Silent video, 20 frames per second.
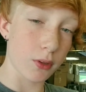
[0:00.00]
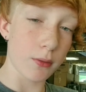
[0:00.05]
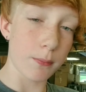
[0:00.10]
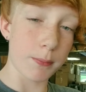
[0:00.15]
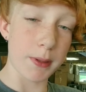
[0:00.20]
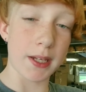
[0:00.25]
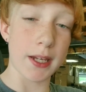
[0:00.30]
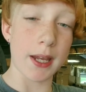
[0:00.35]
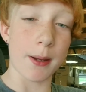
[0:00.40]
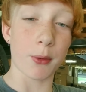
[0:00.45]

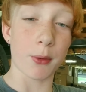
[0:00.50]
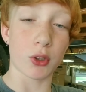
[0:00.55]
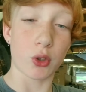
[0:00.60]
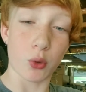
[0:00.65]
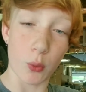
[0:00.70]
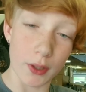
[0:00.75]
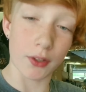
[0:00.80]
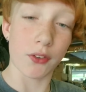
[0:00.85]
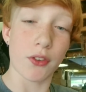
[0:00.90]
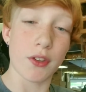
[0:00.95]
being able to
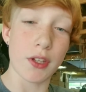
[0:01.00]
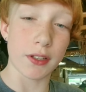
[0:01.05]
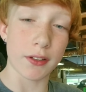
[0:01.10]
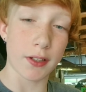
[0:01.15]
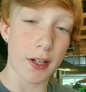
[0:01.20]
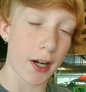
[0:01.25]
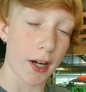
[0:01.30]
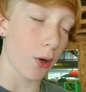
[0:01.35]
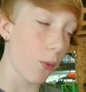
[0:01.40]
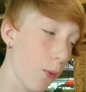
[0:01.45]
twist the
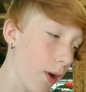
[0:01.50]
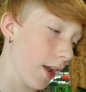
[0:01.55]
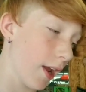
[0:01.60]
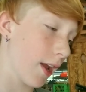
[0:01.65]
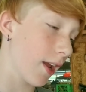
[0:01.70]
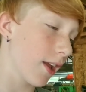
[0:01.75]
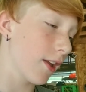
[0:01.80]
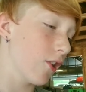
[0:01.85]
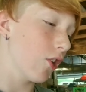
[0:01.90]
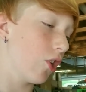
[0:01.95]
entire way,